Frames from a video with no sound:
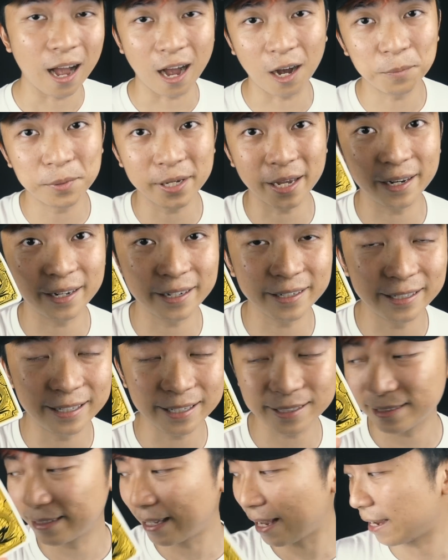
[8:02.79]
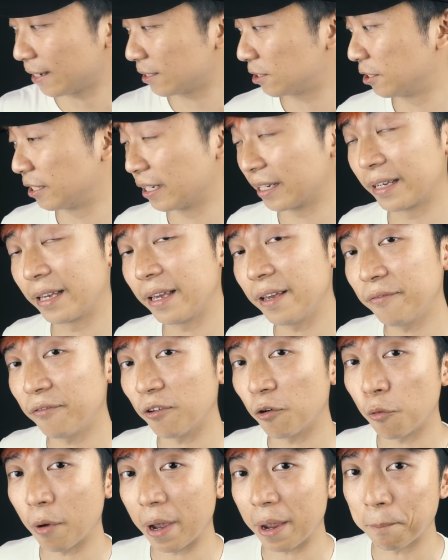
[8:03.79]
I'll be adding this deck to the
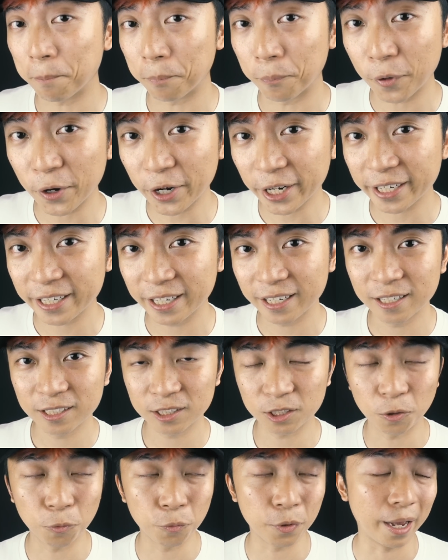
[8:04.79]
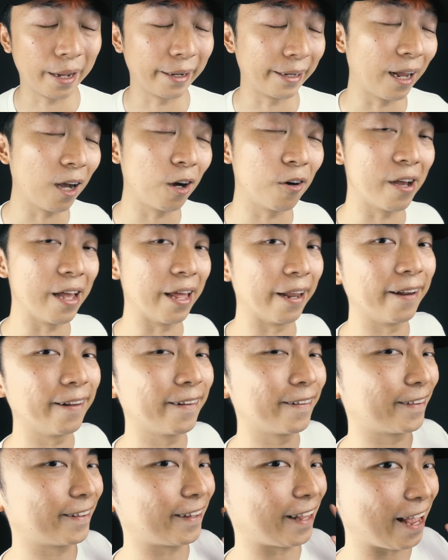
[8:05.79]
giveaway brick, so we are now at
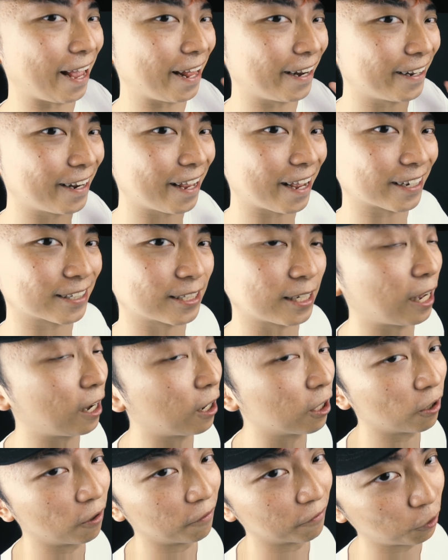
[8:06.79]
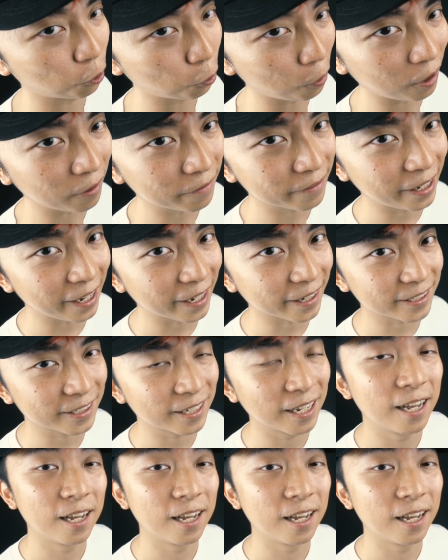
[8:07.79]
10 decks out of 12 decks.